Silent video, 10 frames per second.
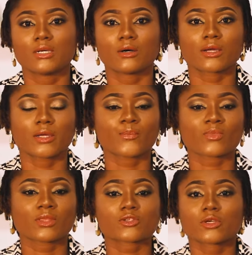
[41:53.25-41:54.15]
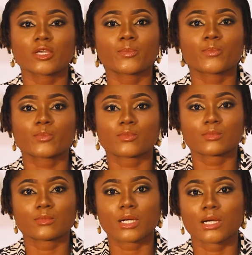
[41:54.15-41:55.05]
Okay, so keep
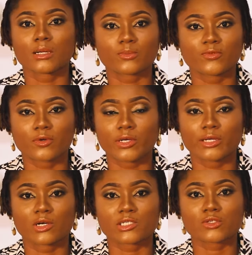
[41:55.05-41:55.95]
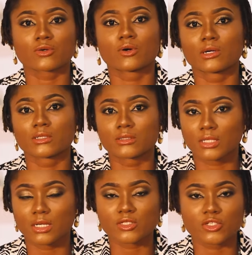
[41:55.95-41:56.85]
following us on
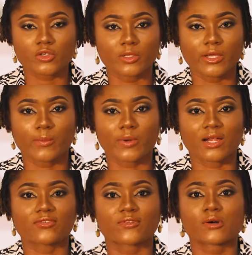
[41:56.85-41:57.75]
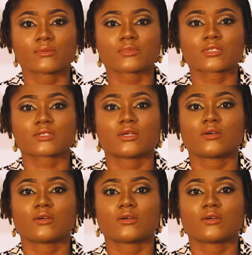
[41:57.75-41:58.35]
our social media platforms